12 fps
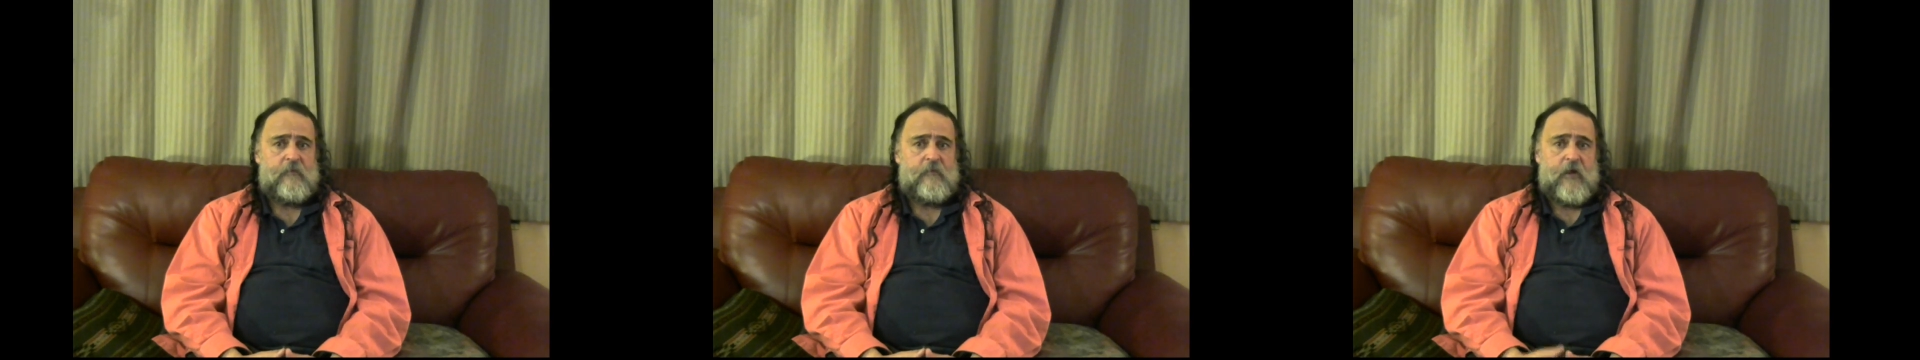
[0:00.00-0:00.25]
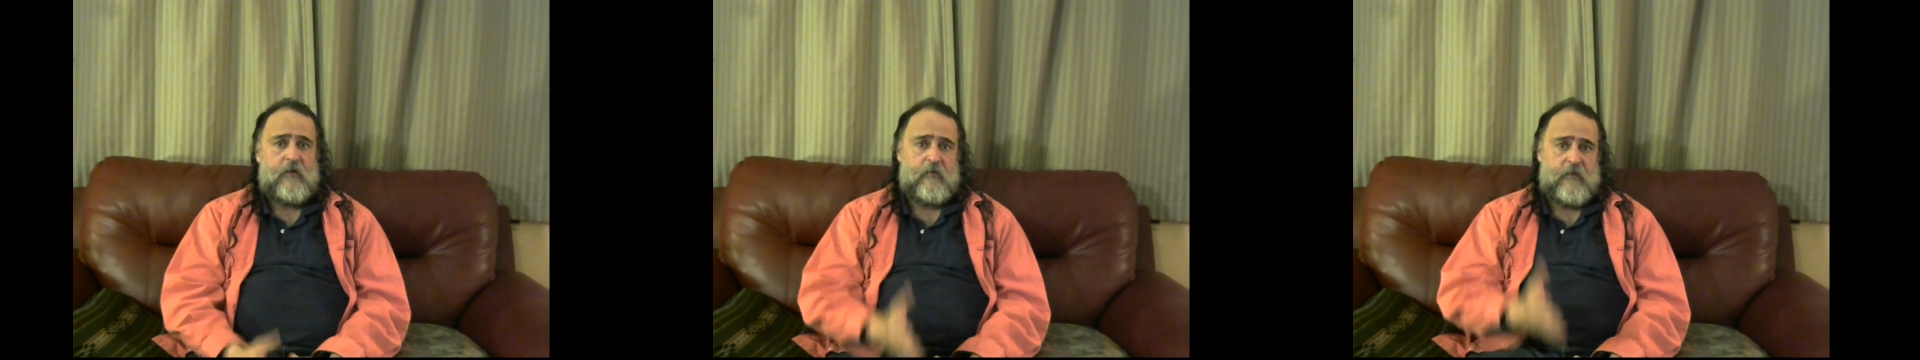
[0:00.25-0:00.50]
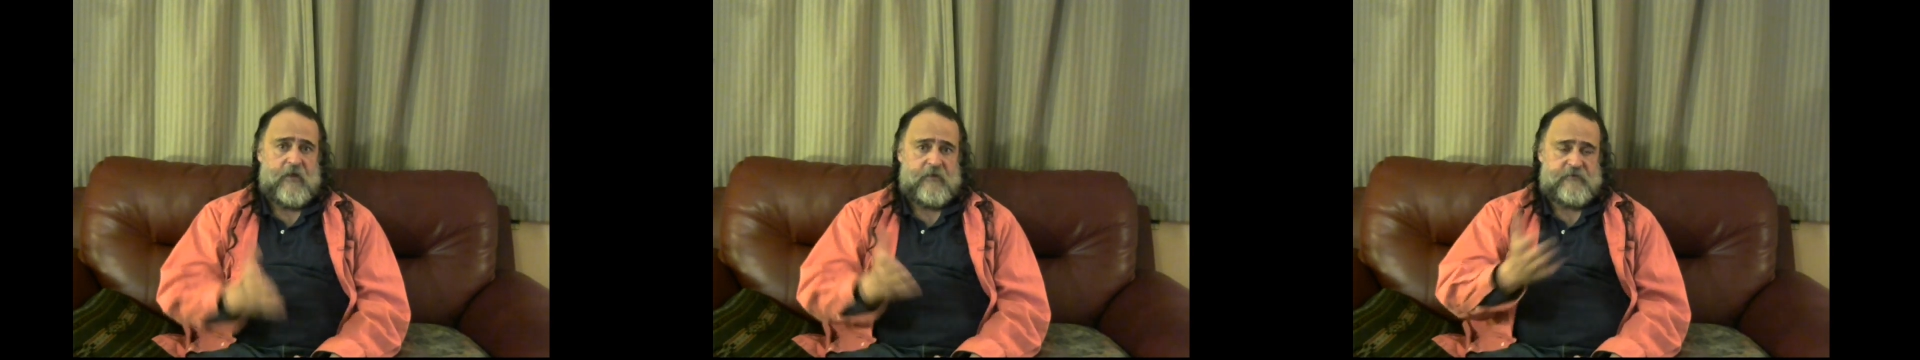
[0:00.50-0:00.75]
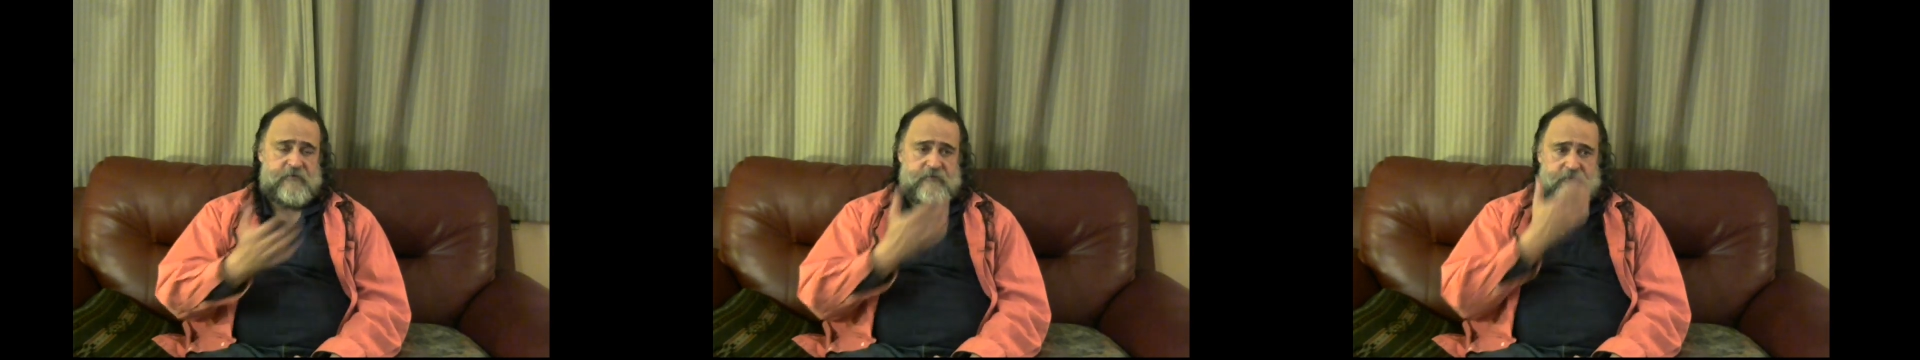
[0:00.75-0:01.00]
I know
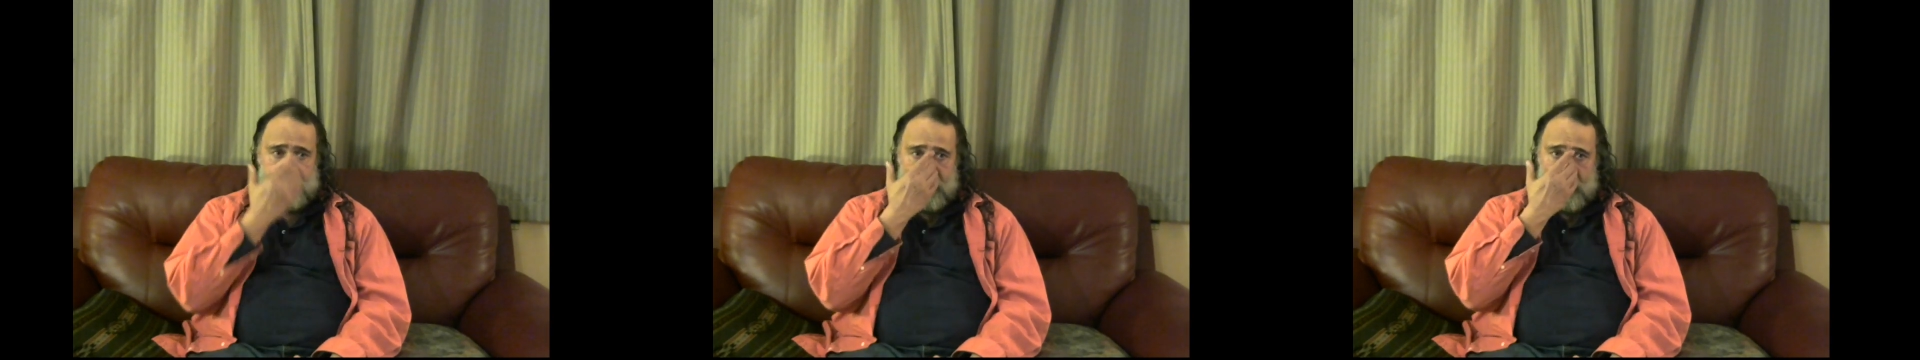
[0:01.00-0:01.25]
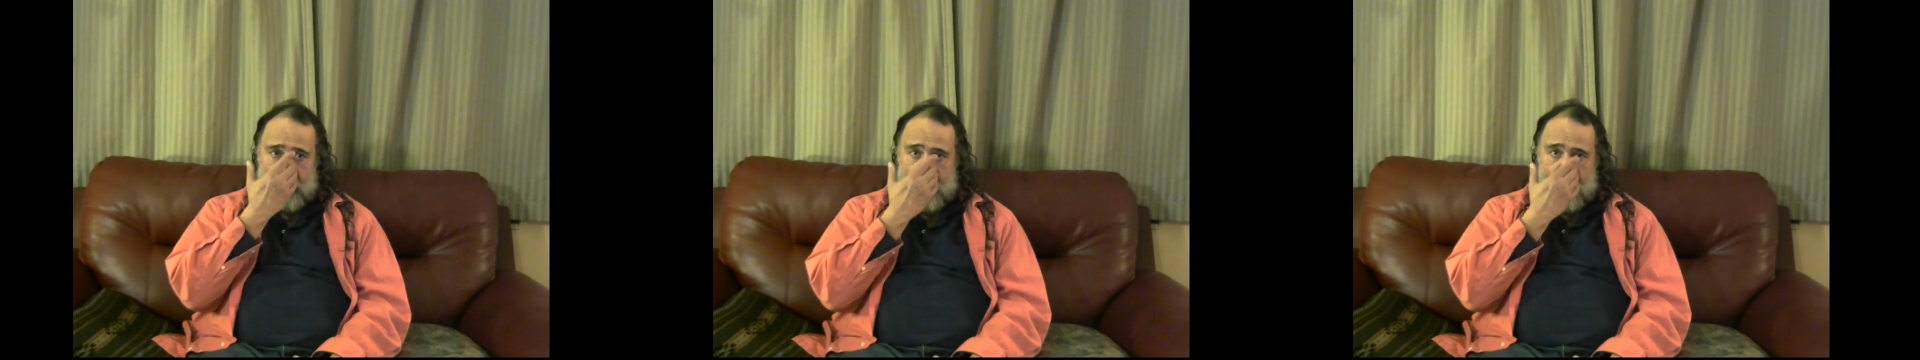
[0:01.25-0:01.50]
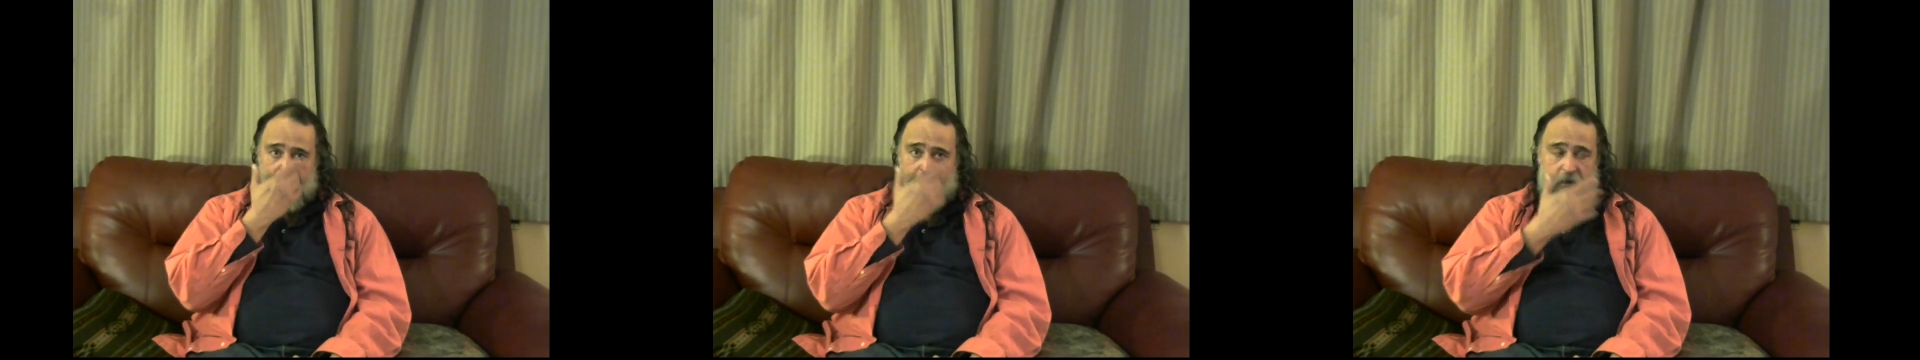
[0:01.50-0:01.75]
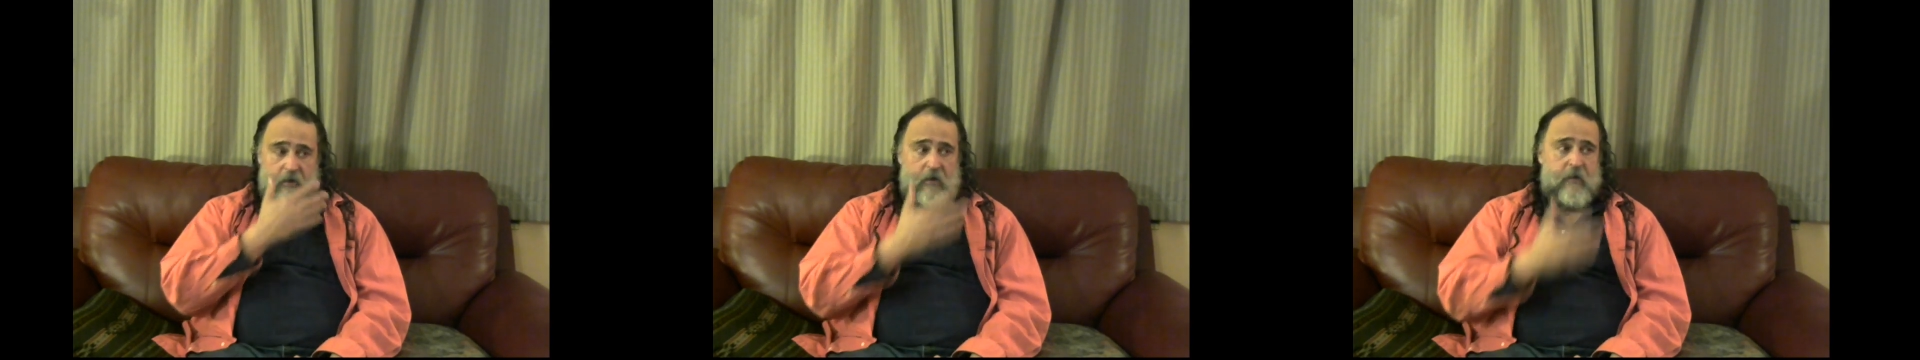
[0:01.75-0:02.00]
that's
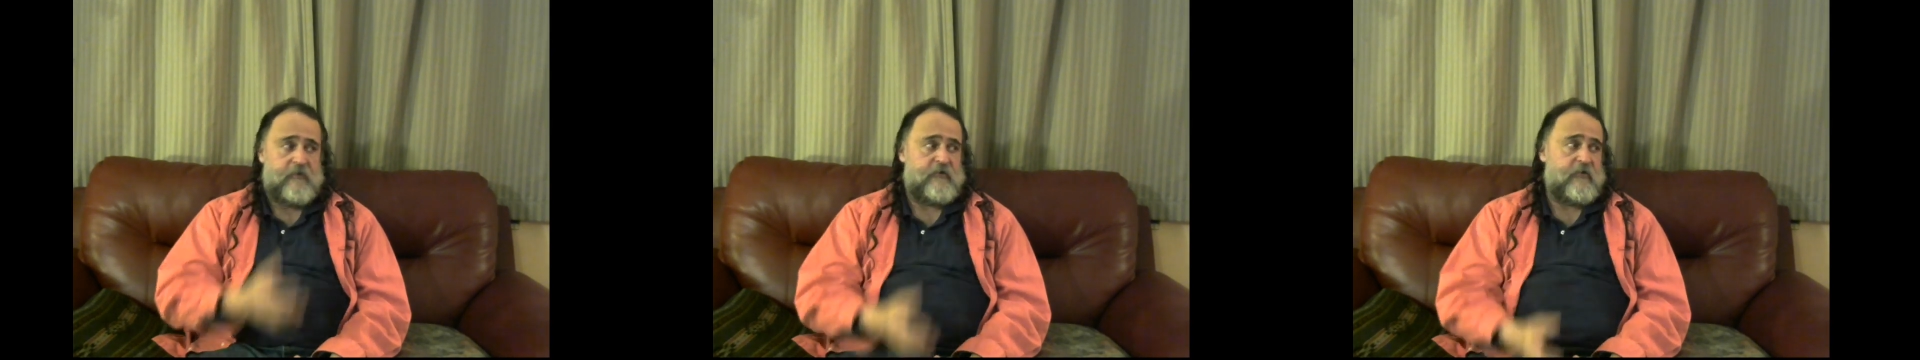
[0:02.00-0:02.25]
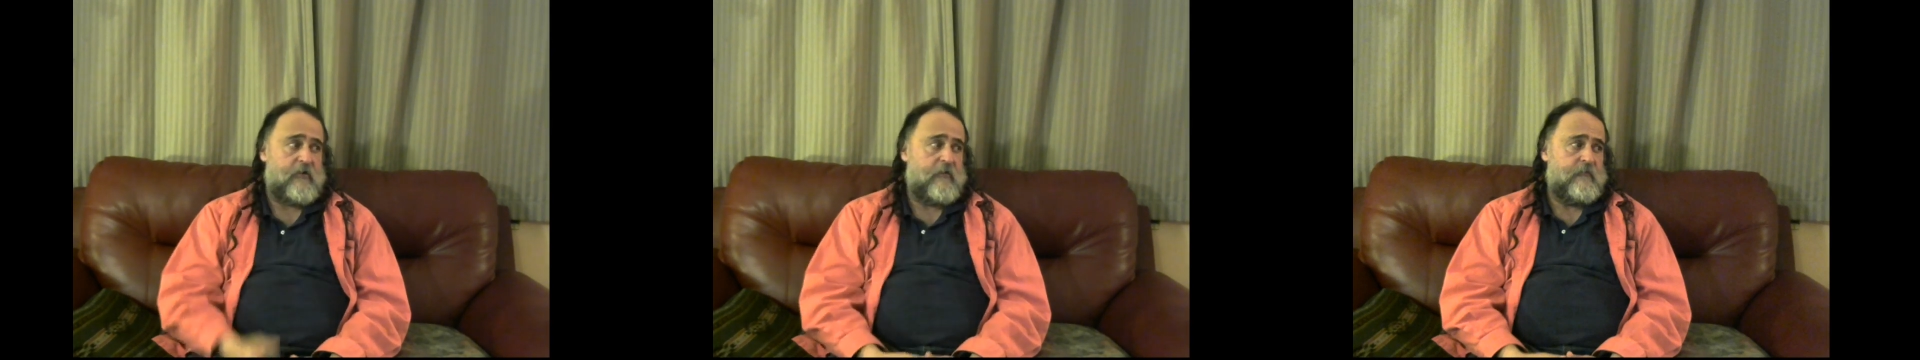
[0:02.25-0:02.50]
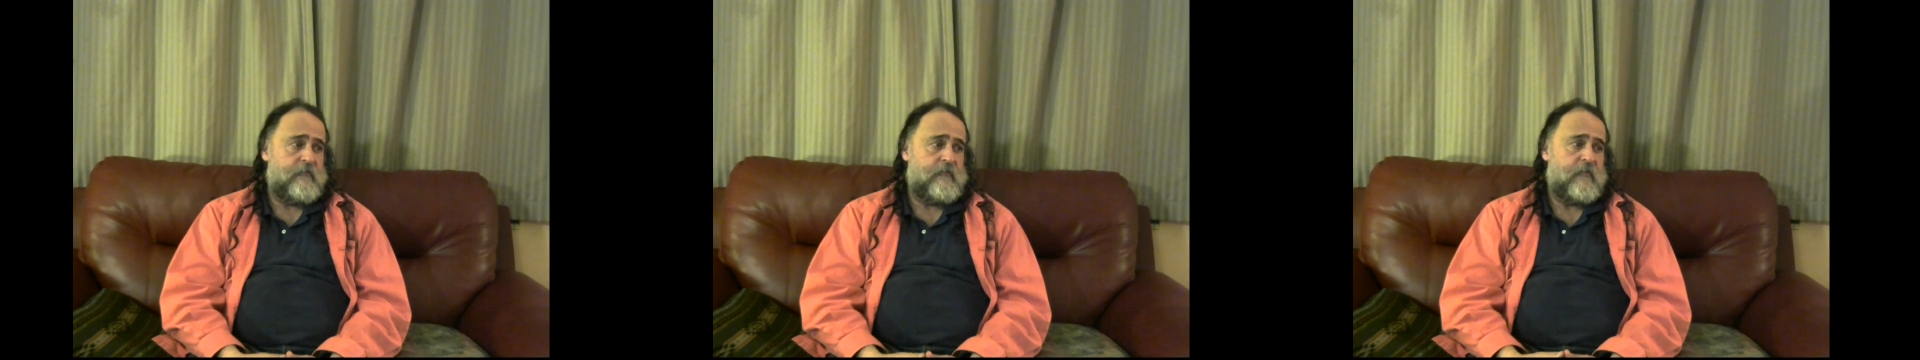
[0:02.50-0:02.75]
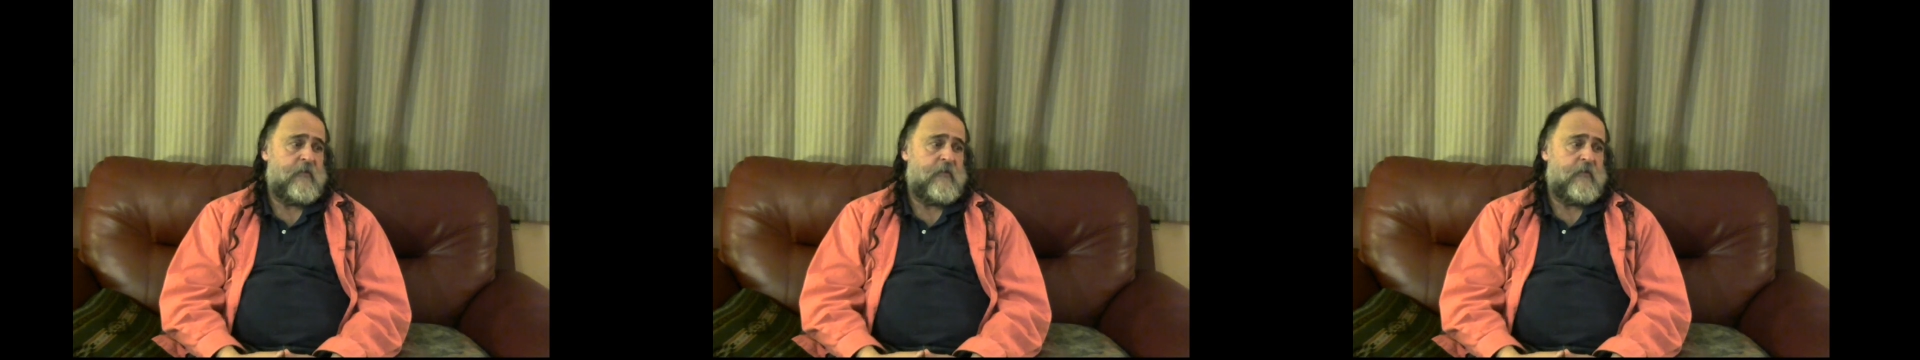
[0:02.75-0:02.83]
a common term.